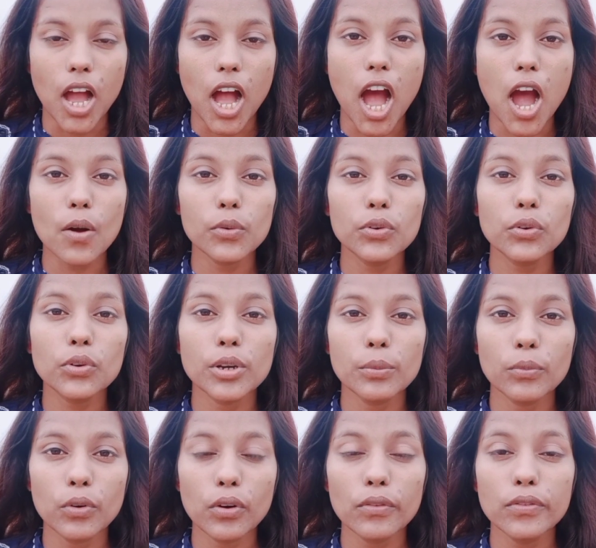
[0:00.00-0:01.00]
how to
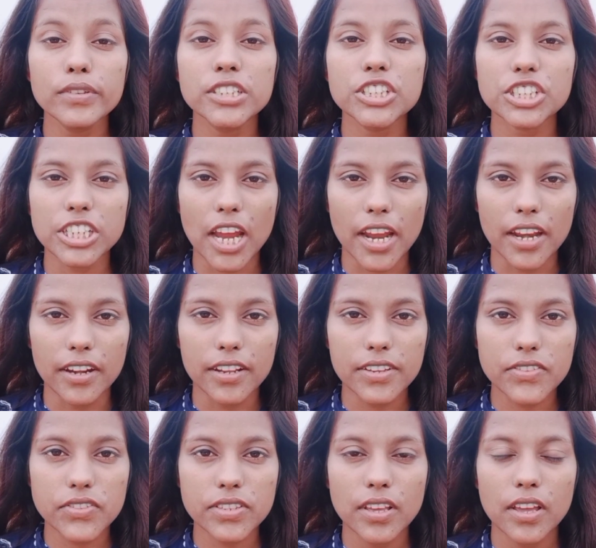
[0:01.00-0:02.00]
remove
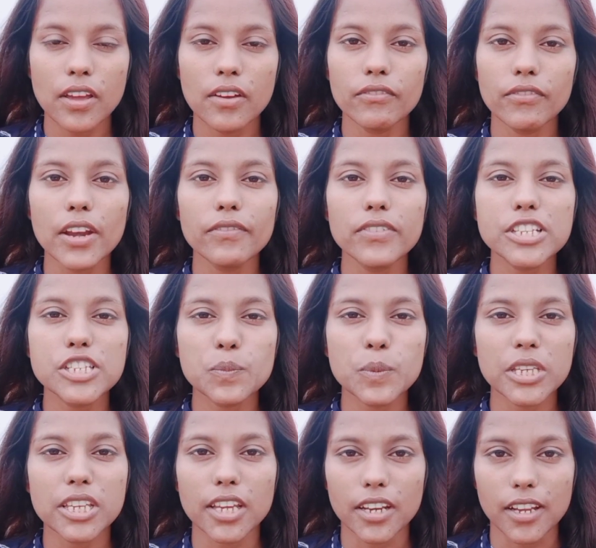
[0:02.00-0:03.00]
shyness when we
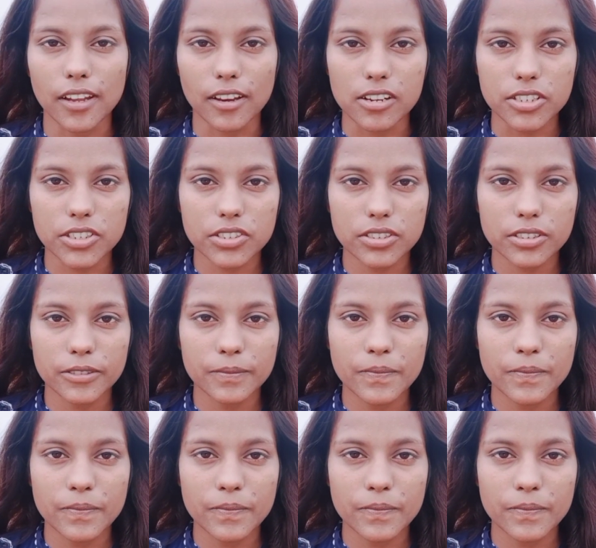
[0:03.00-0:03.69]
speak in English.